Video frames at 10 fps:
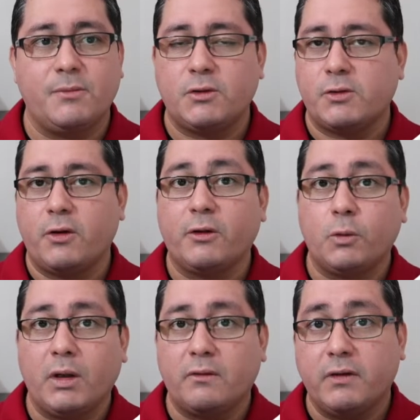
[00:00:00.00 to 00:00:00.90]
I'm going to show you how
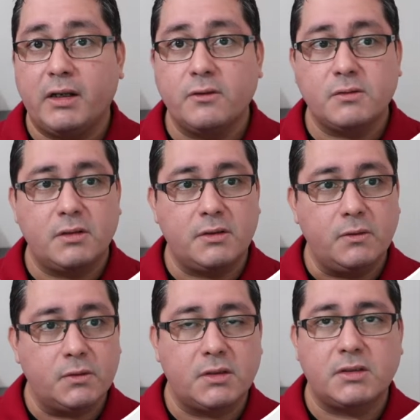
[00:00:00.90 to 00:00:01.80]
to add values to the
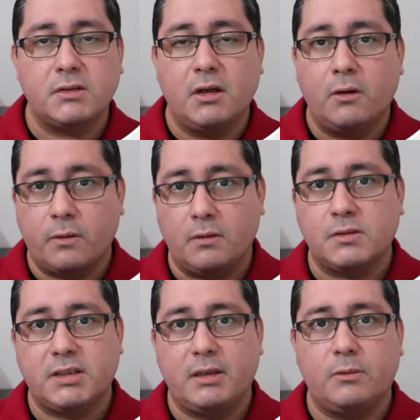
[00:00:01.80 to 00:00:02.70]
user's
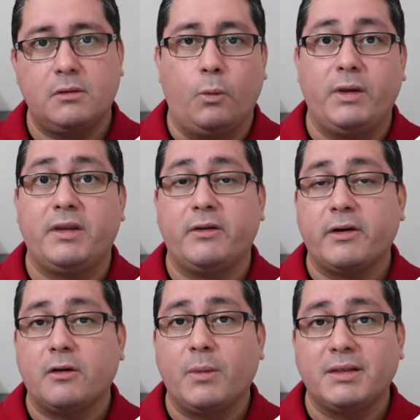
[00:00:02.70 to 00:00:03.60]
roles table with
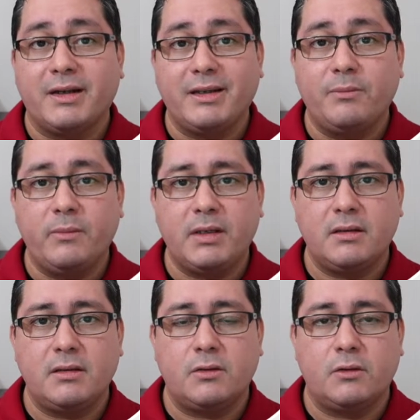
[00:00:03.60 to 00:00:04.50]
another command that I implemented.